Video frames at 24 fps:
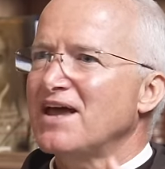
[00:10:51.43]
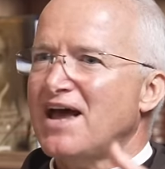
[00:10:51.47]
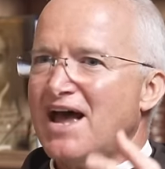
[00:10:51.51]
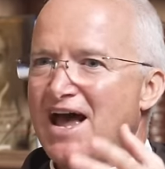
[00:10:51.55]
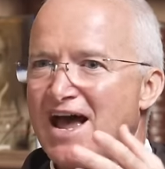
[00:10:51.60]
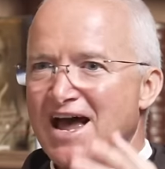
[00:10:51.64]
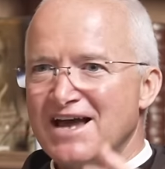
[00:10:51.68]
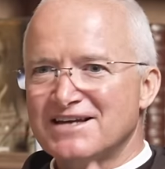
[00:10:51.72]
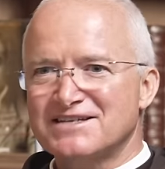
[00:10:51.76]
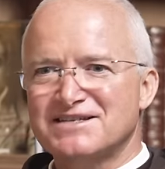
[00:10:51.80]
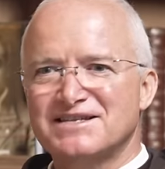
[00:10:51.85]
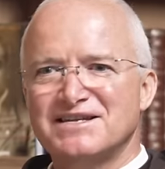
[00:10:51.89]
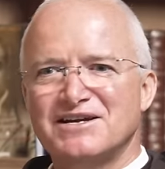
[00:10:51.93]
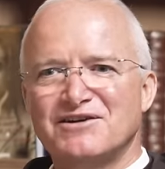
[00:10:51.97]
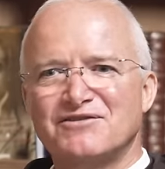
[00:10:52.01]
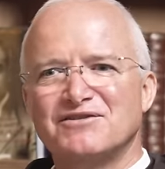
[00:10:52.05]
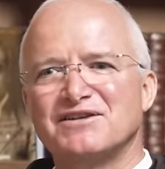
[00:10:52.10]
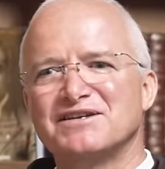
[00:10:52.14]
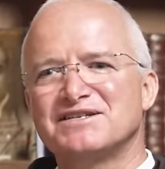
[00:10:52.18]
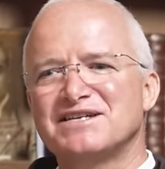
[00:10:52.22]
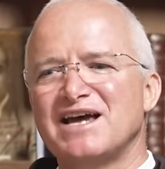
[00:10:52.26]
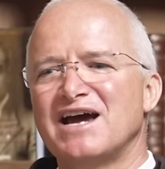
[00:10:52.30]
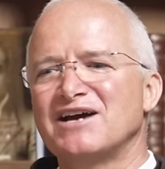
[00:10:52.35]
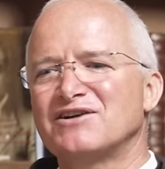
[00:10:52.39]
Ask there in
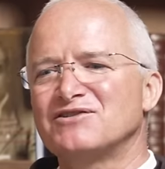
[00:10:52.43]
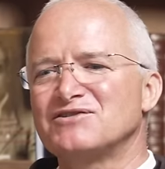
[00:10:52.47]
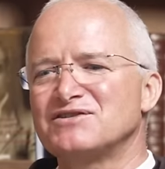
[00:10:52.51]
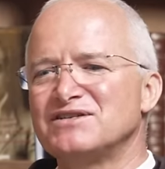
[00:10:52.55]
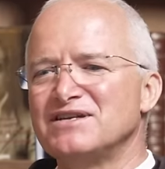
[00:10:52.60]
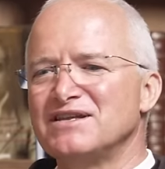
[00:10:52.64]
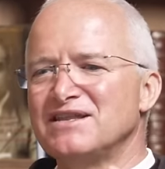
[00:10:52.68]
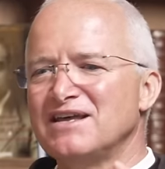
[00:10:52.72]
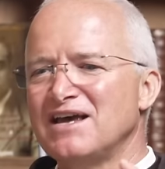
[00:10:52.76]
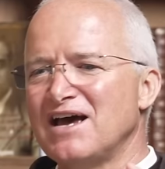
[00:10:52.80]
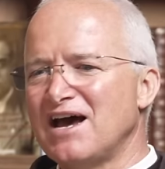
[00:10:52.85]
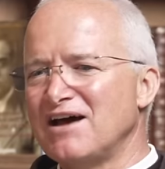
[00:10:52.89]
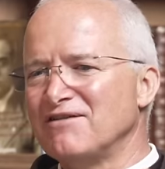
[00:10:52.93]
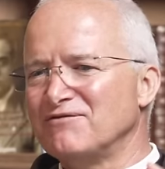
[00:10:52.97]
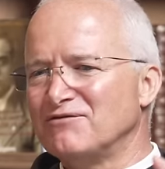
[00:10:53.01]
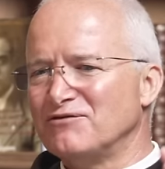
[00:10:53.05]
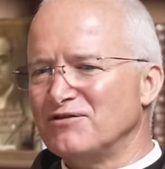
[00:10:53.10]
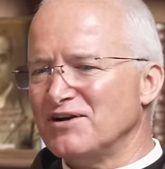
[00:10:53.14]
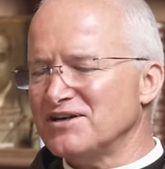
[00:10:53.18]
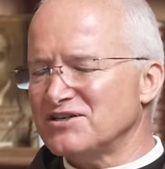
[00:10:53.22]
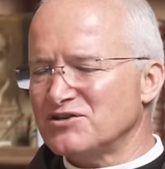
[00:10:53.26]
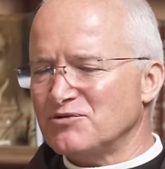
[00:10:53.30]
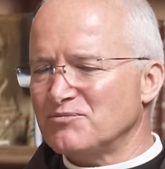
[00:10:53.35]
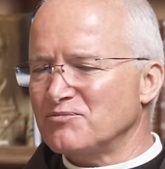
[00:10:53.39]
the sacristy, they have
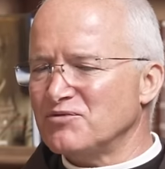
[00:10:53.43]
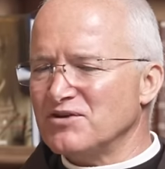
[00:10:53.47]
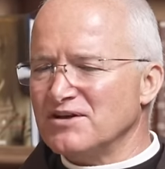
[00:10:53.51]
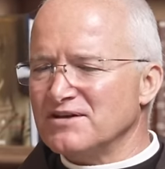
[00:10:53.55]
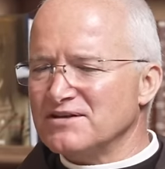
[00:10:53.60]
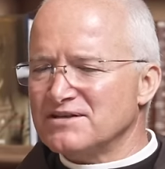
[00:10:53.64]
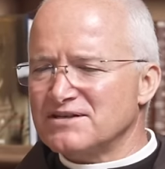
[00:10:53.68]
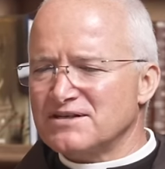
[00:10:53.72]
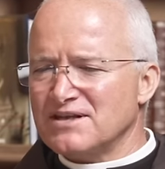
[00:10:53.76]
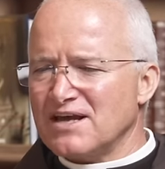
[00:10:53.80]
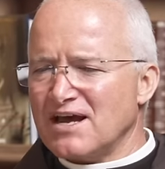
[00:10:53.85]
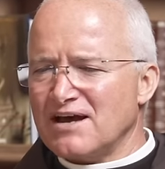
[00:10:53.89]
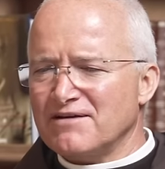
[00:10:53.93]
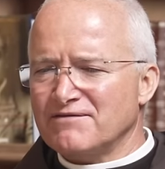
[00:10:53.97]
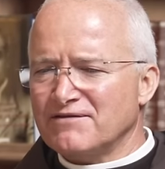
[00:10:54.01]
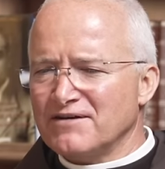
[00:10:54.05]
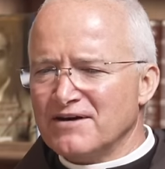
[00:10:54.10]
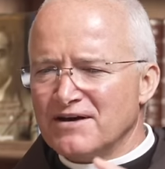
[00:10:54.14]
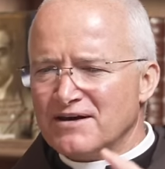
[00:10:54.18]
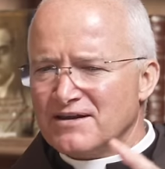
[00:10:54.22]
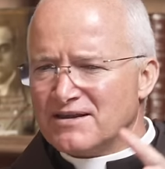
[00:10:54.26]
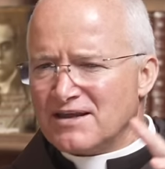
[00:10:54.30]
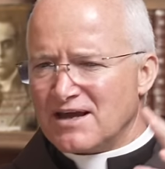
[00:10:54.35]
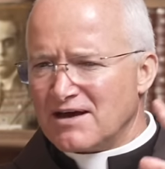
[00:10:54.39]
recipients, they
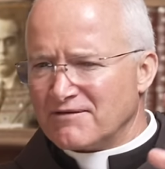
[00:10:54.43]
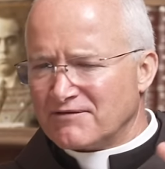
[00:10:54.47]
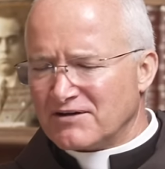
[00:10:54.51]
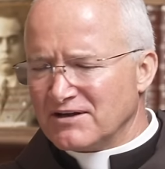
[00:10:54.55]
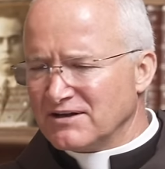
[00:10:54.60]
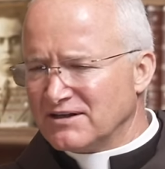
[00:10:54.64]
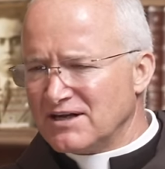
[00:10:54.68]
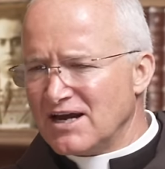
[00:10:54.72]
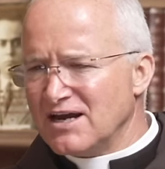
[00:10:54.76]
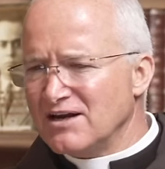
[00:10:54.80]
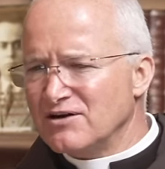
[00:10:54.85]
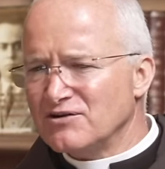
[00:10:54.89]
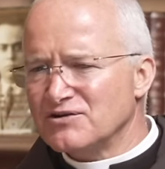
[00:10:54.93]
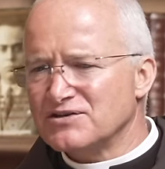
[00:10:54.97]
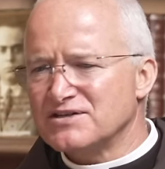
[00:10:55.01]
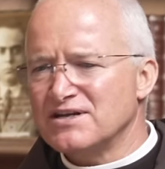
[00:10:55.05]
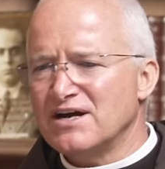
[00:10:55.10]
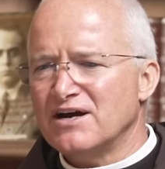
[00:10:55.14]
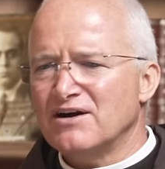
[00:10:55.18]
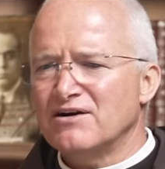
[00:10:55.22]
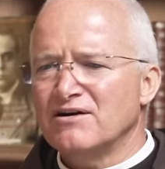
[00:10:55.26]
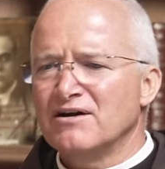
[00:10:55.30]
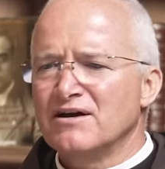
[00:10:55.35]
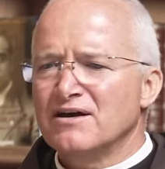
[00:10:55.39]
have containers
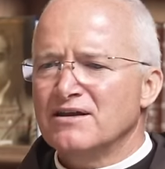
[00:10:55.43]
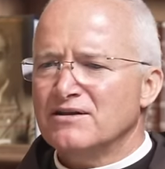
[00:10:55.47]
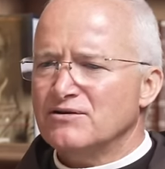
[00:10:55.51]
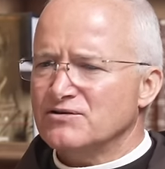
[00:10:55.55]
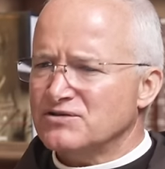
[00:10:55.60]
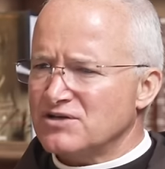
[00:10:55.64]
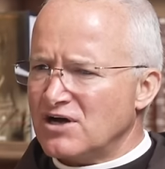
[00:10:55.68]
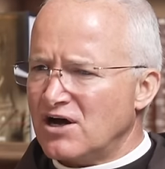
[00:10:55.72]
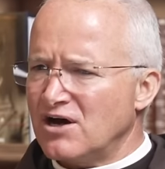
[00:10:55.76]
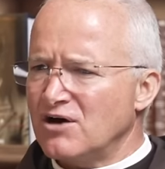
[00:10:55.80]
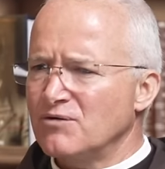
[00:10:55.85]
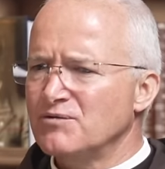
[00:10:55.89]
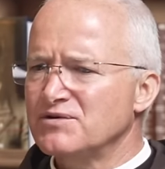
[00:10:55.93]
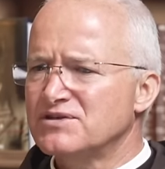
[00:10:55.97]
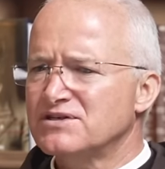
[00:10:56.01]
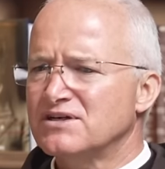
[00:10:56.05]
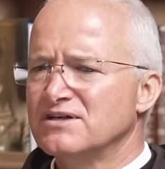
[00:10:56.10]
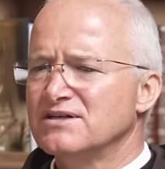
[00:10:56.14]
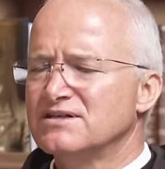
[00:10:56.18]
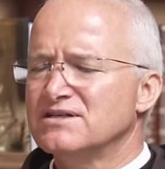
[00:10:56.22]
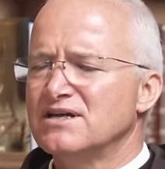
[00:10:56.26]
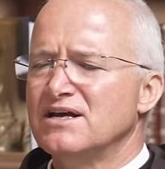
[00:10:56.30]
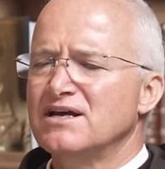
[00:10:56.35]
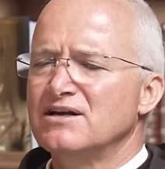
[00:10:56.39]
there. There's always
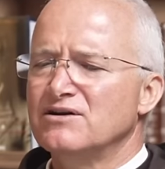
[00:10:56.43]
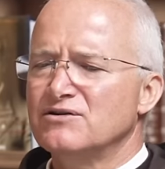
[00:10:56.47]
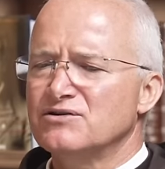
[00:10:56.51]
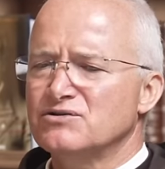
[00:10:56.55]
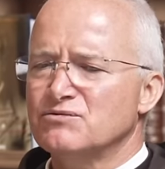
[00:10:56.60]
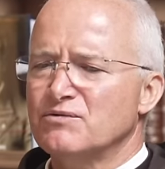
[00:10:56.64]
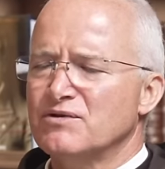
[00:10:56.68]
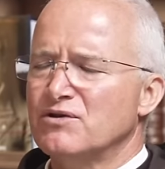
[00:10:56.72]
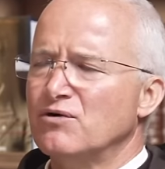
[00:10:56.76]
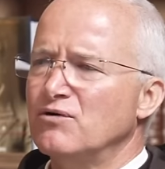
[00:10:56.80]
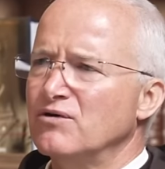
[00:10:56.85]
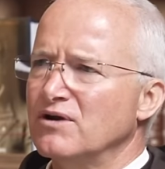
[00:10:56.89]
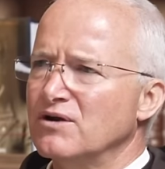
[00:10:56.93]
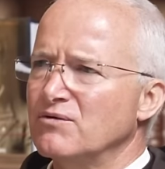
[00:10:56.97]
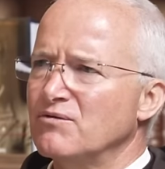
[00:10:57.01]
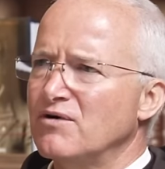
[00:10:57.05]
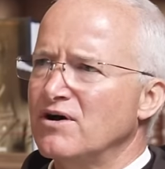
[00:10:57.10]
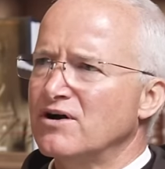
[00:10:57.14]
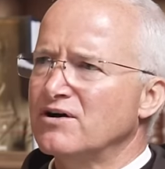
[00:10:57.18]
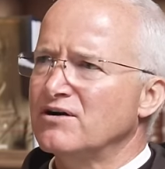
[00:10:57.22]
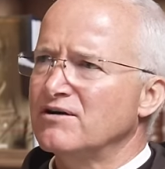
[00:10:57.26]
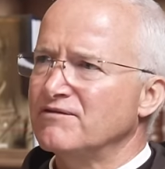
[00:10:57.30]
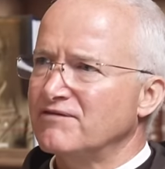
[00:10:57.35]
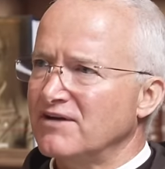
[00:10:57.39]
containers with holy
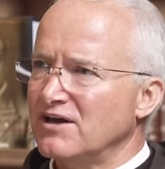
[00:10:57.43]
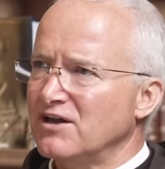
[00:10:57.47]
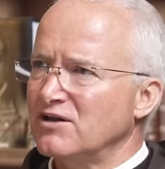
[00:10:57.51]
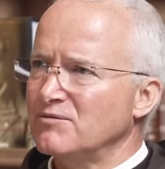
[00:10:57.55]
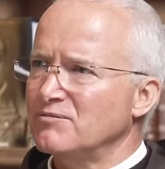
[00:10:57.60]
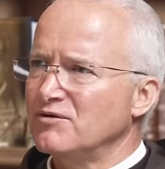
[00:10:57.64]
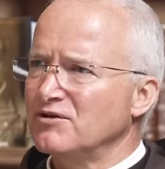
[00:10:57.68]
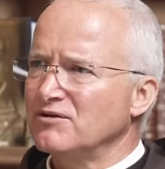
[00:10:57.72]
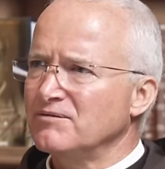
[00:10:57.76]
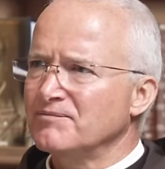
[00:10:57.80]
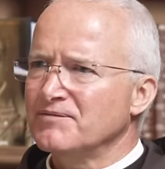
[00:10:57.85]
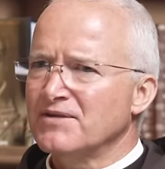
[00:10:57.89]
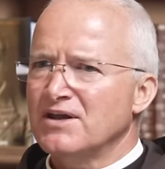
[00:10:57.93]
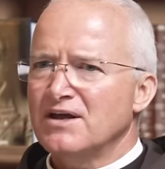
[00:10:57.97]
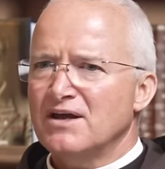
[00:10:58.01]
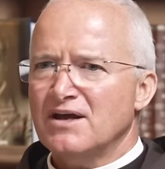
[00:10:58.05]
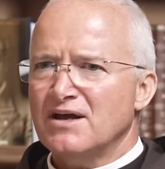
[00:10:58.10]
water available.